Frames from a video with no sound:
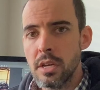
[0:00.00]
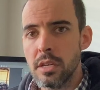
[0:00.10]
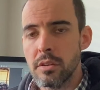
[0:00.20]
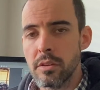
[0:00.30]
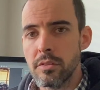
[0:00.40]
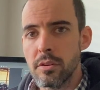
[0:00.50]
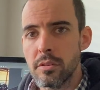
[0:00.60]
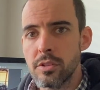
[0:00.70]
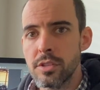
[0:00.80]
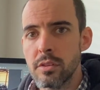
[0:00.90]
you know, their
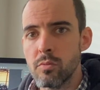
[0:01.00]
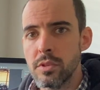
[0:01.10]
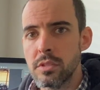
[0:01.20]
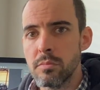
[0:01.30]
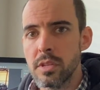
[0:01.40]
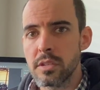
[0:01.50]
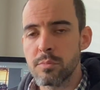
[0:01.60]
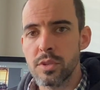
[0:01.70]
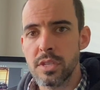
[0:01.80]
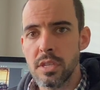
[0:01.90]
knowledge, their wisdom, their
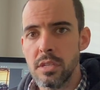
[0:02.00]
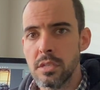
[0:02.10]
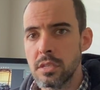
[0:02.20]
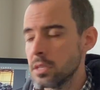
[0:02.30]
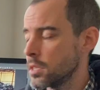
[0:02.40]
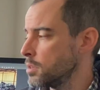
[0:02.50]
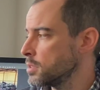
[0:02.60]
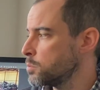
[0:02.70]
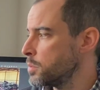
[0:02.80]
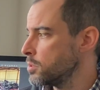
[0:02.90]
expertise, their
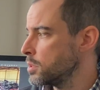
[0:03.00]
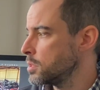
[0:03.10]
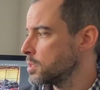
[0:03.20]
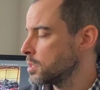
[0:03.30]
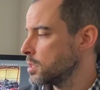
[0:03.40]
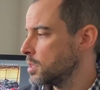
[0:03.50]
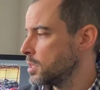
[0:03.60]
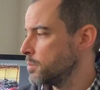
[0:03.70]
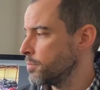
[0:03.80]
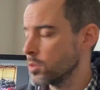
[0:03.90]
experience
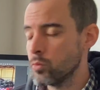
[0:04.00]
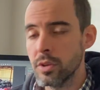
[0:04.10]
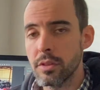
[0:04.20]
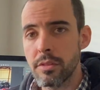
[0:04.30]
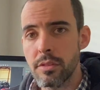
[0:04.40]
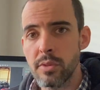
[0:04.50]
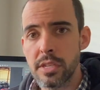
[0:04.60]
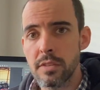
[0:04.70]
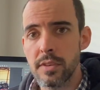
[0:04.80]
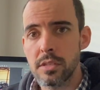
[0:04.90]
with the
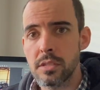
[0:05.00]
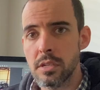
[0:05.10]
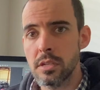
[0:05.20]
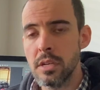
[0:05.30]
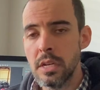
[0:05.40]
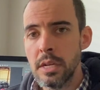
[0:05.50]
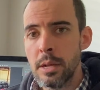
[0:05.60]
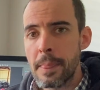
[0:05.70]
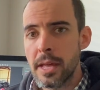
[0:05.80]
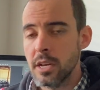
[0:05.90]
rest of us. So
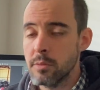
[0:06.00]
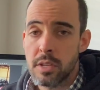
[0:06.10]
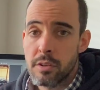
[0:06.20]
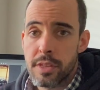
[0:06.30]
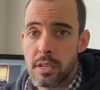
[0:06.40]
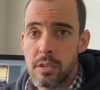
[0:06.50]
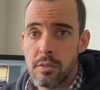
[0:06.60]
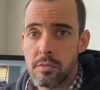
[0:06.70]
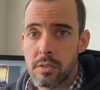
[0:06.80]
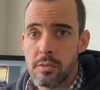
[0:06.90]
you know, thank
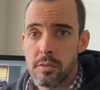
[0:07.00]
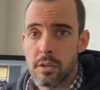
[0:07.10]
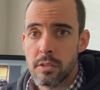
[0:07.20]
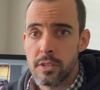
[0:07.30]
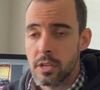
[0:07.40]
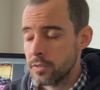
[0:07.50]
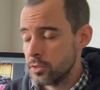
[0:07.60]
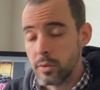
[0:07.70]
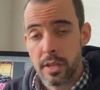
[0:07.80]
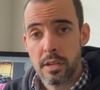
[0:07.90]
you to all of you guys for
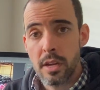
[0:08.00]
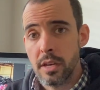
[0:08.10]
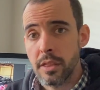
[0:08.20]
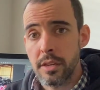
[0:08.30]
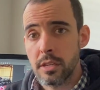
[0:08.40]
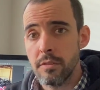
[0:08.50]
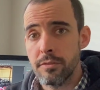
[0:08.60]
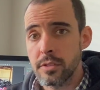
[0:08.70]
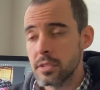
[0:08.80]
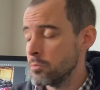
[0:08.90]
doing that, and thank you
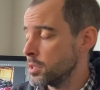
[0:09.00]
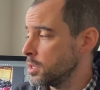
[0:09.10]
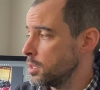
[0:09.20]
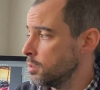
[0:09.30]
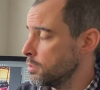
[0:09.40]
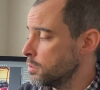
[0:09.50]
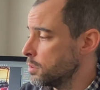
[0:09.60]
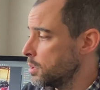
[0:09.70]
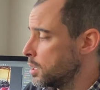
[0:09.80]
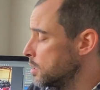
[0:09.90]
for submitting
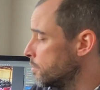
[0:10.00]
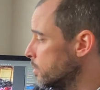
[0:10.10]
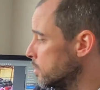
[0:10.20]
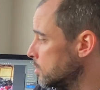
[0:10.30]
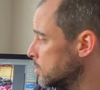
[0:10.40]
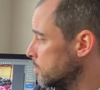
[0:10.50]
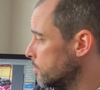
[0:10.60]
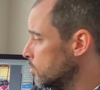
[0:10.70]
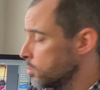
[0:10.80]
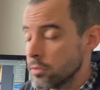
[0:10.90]
your photos
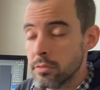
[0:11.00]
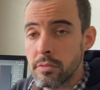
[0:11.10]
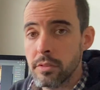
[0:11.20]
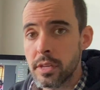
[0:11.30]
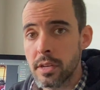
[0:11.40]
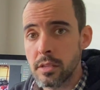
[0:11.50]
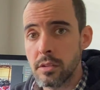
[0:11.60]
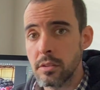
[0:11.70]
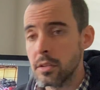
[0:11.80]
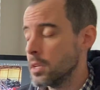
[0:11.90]
for the
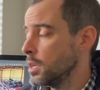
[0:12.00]
calendar.